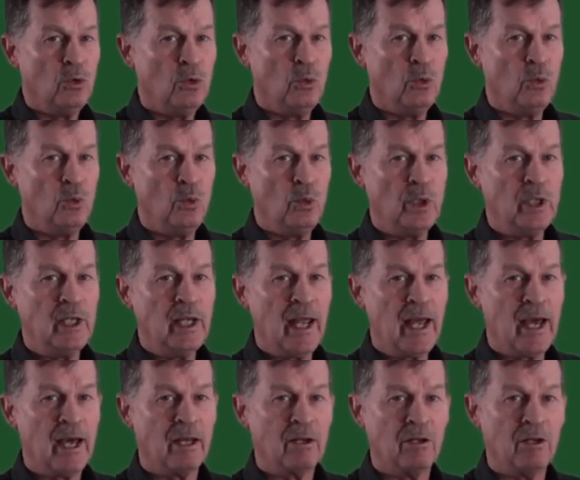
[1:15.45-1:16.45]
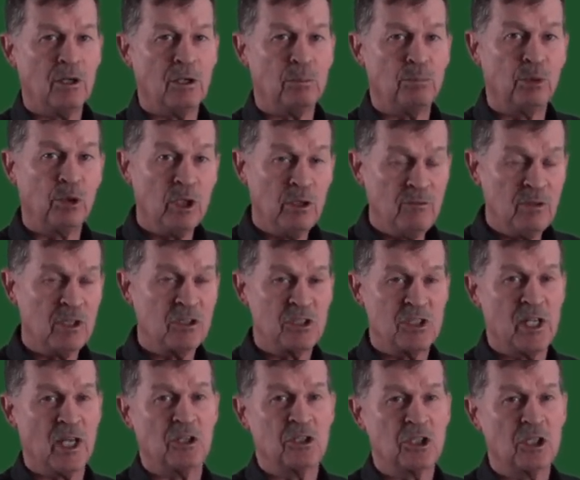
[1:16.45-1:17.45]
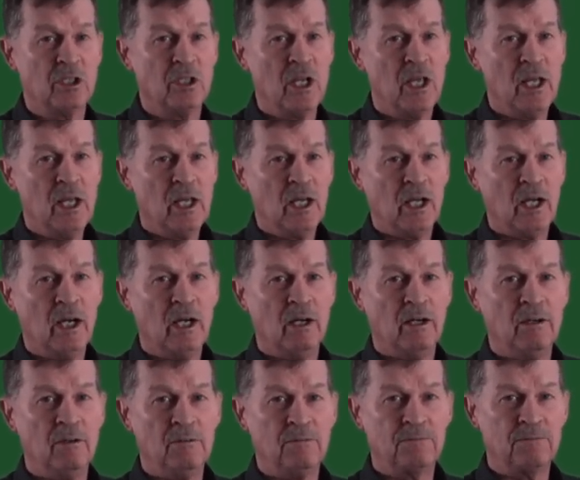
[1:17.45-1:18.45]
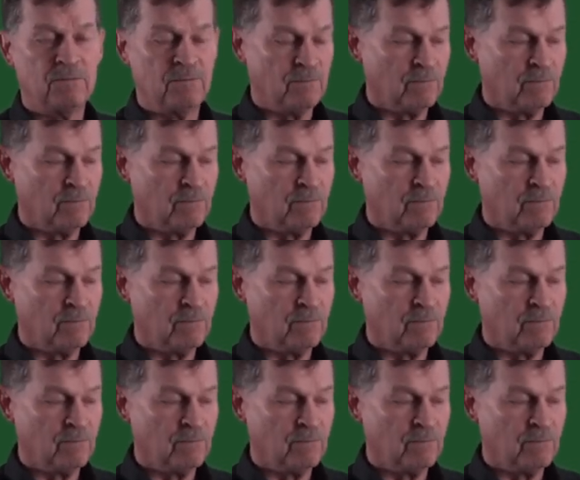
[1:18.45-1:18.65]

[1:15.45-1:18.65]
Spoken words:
we had on a previous session of